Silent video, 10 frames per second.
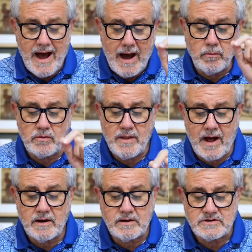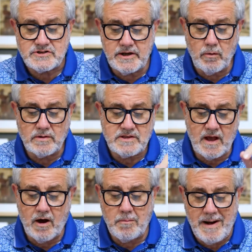I will not conceal what the
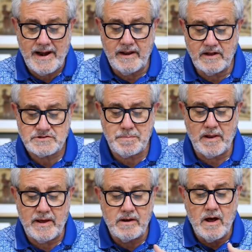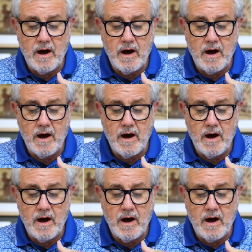Almighty has planned.